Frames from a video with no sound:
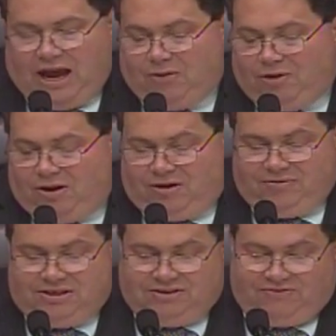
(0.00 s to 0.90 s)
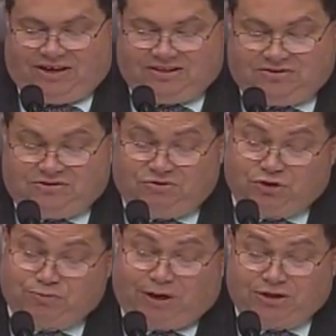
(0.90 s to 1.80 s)
How will all of these affect the
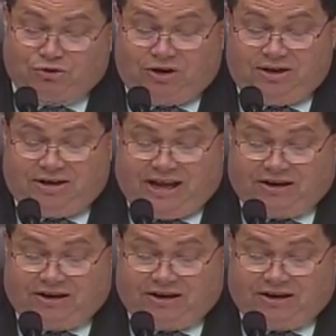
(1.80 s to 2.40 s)
response rate and